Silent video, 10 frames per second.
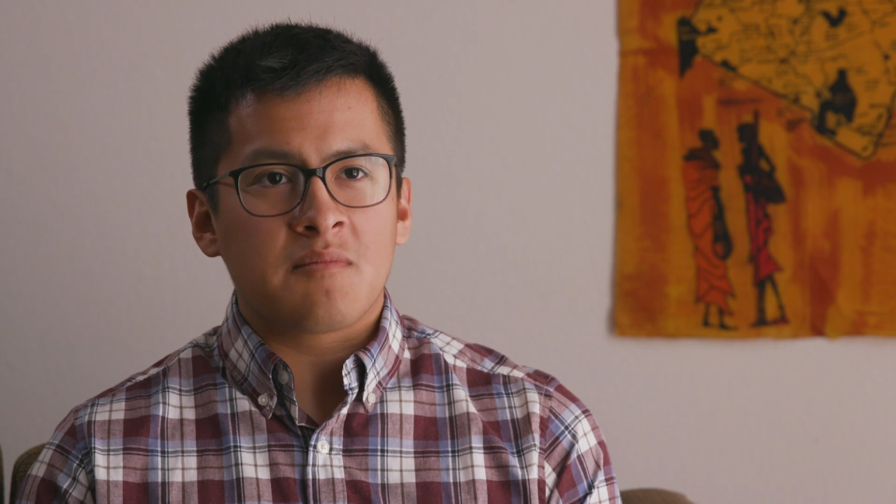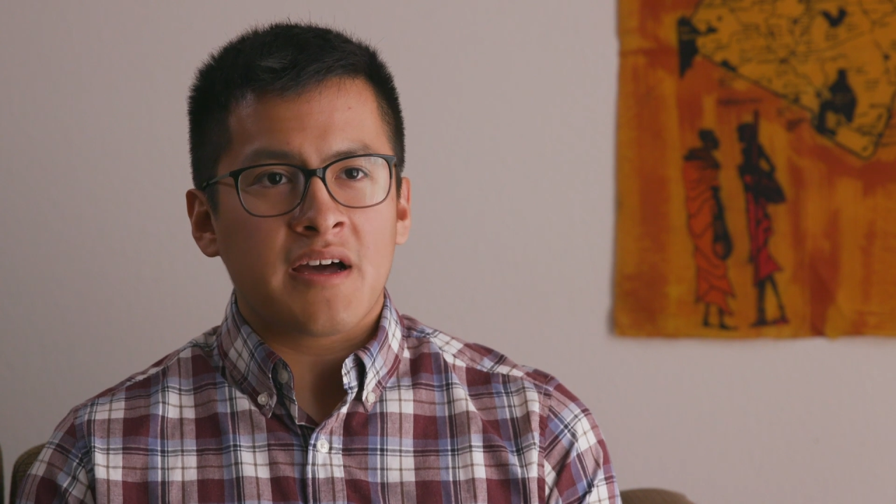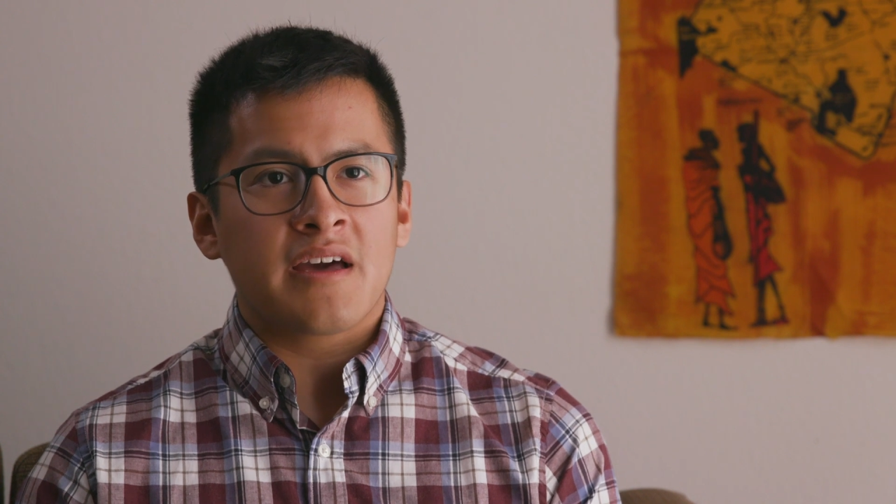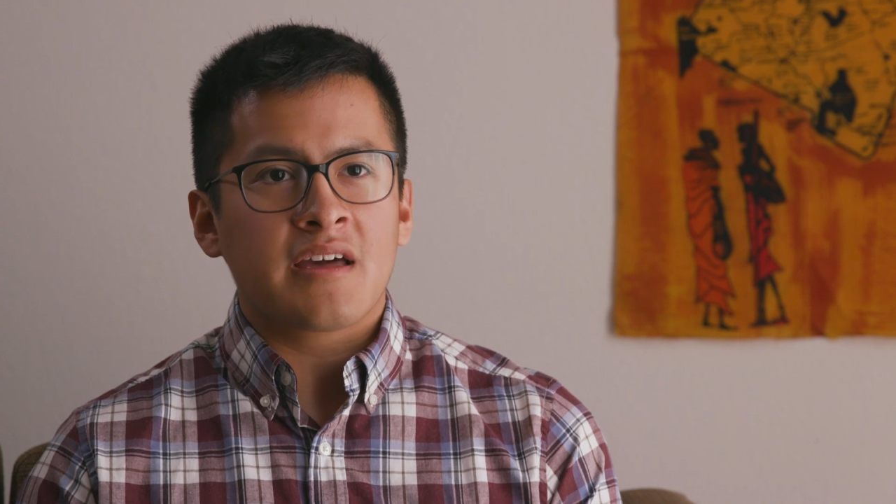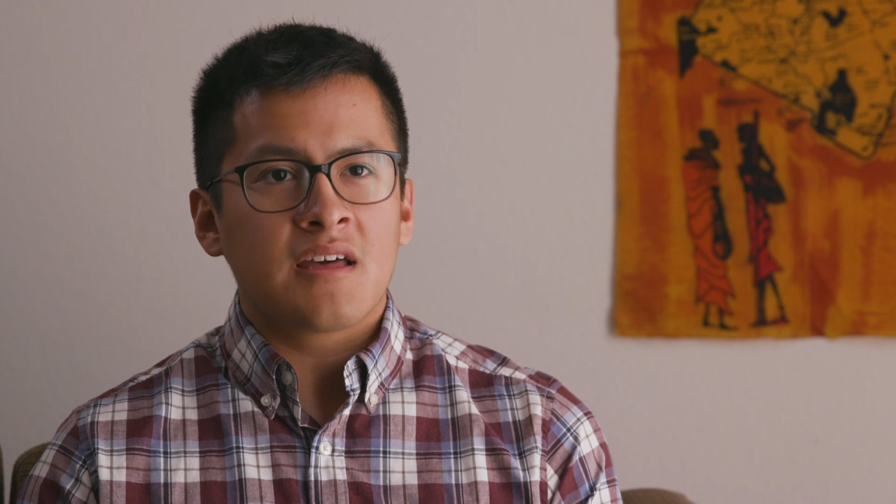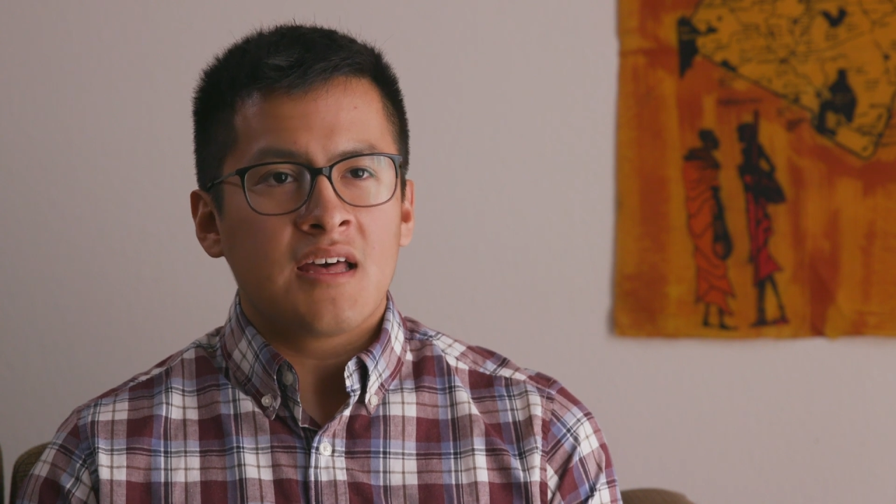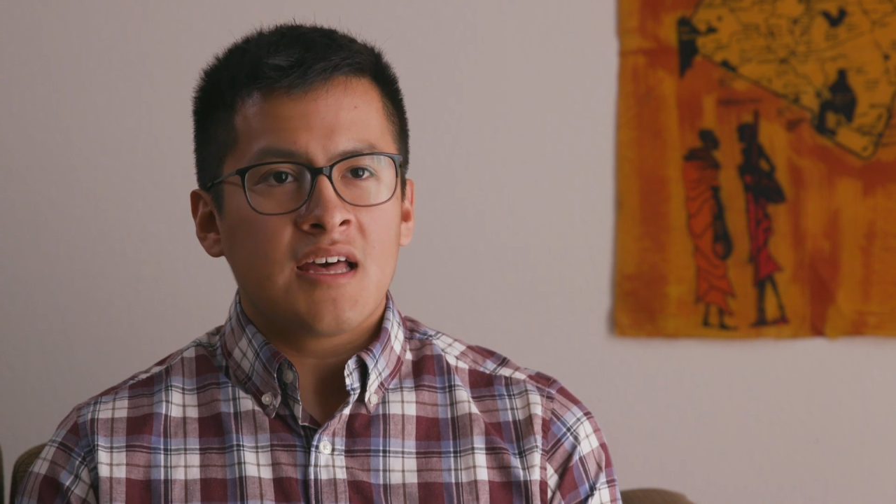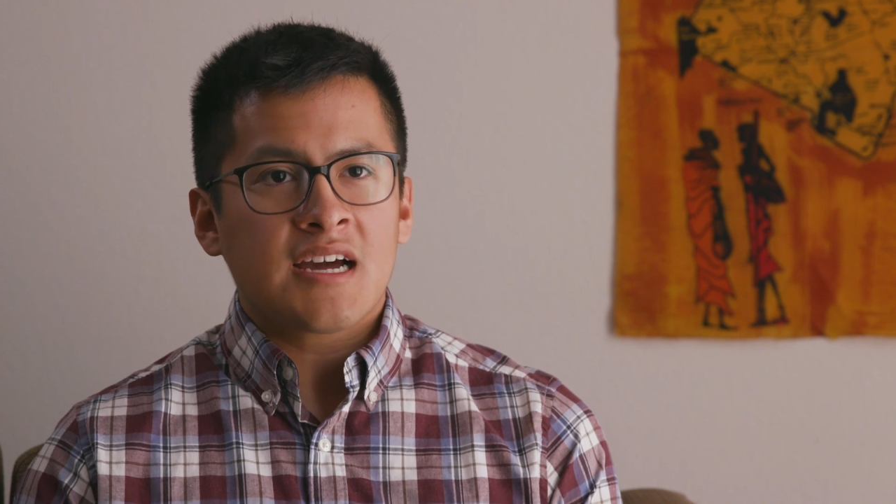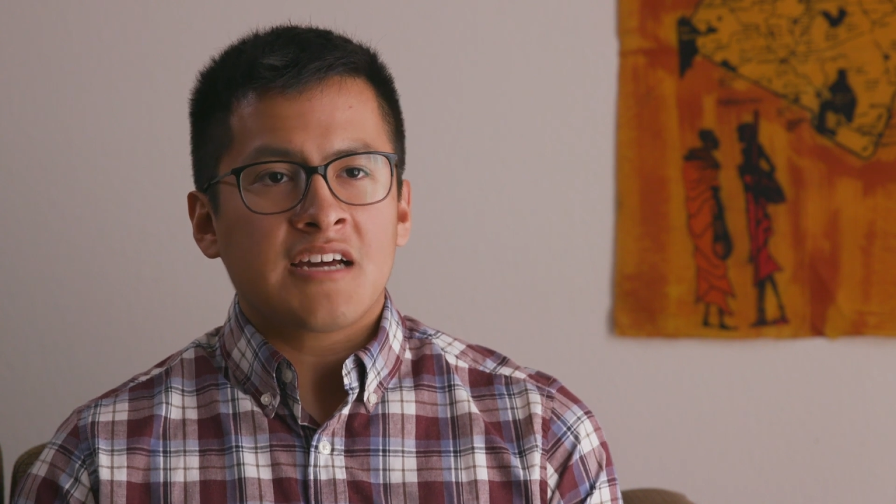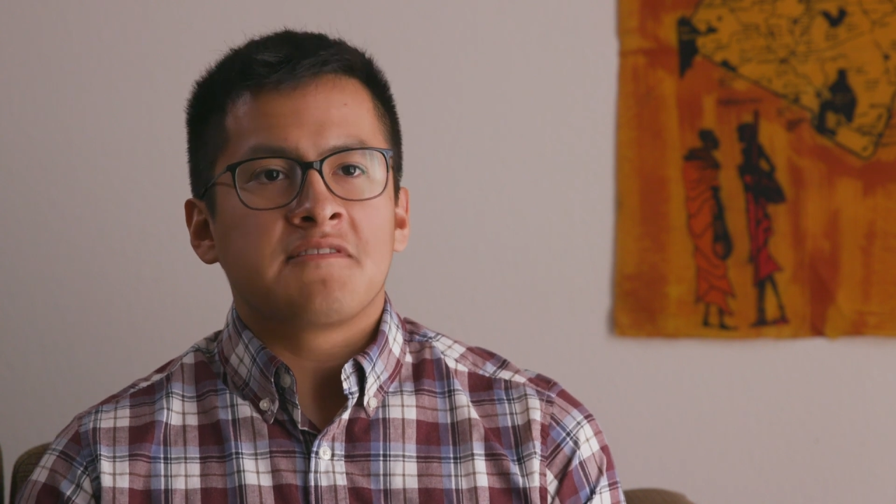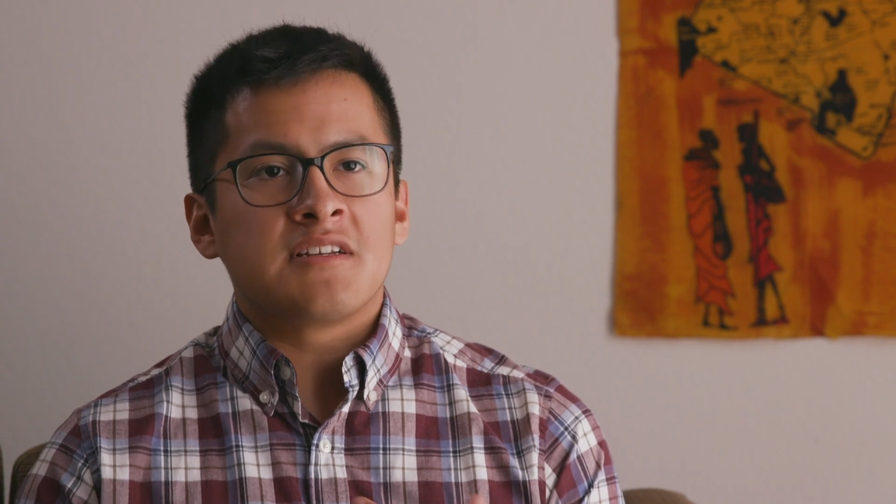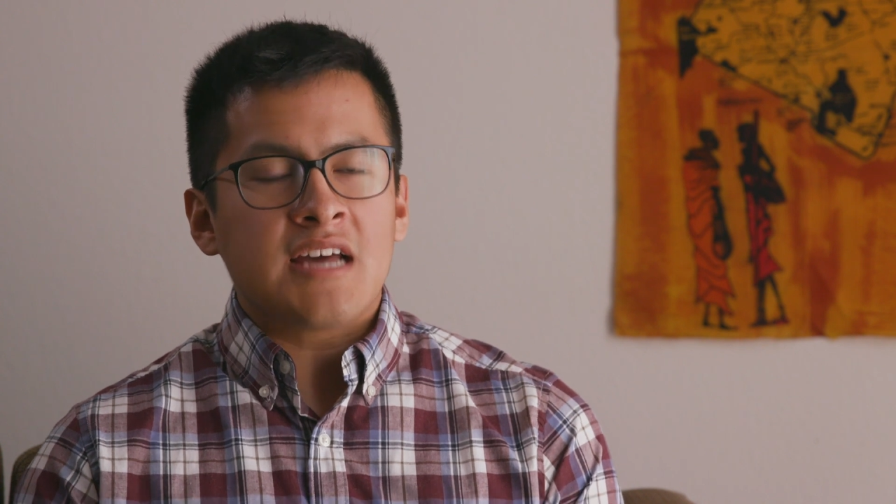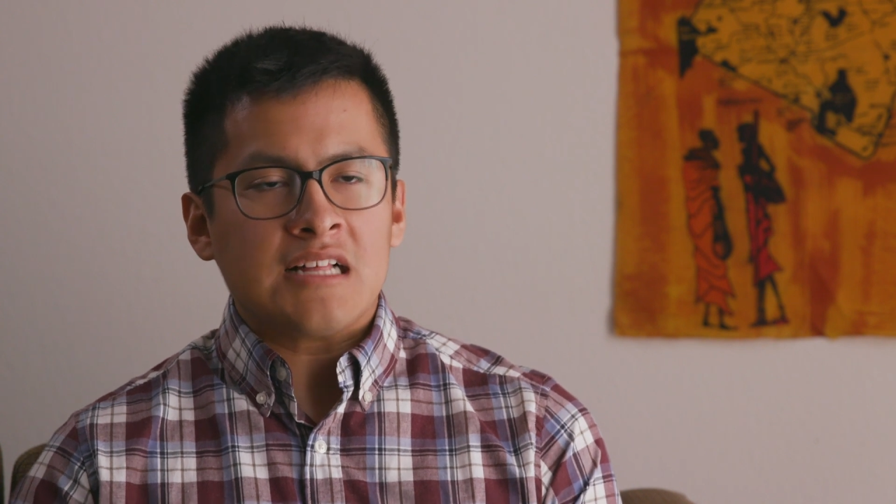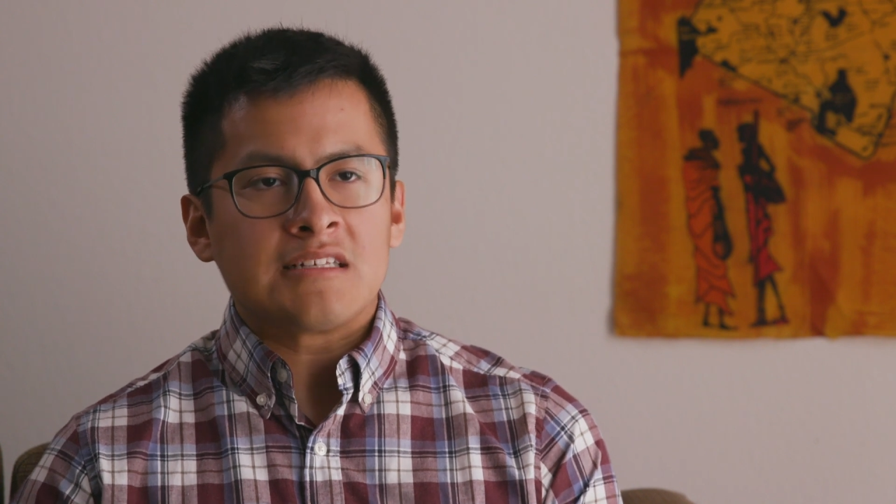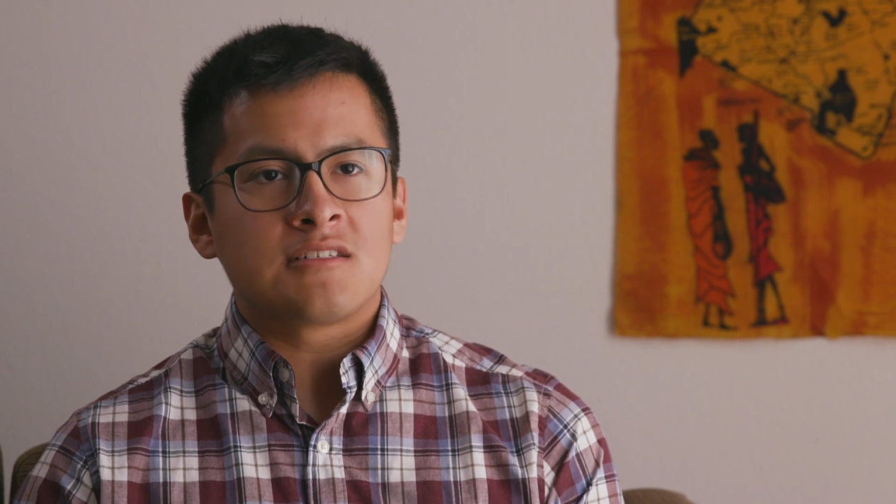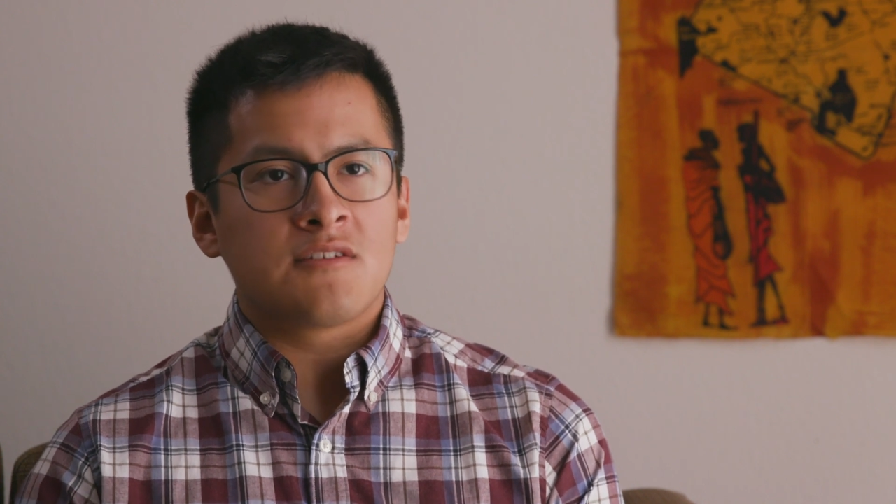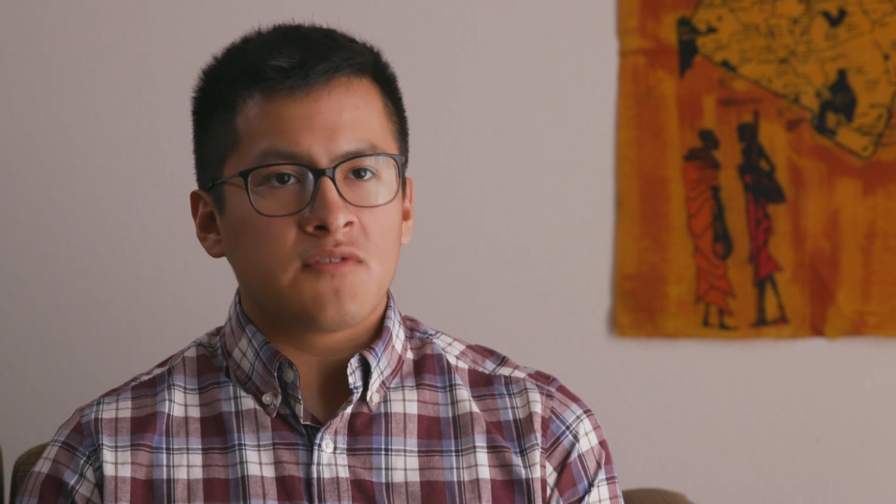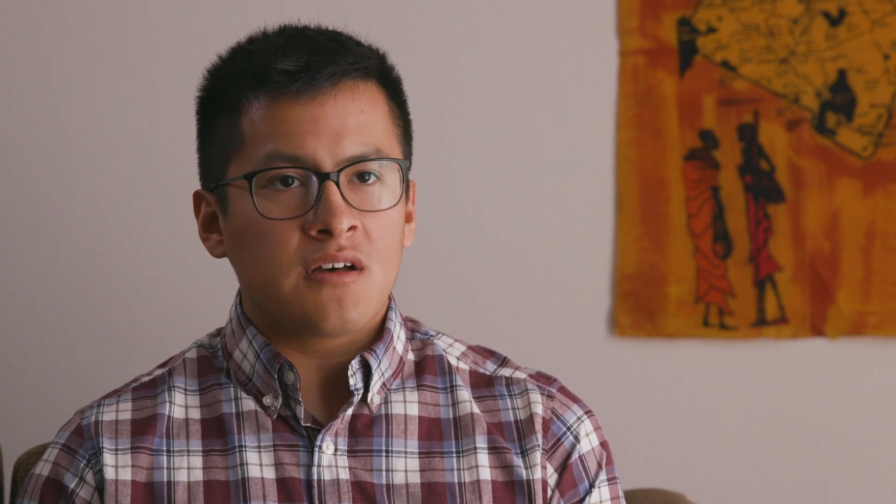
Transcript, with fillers: and my kind of analysis of,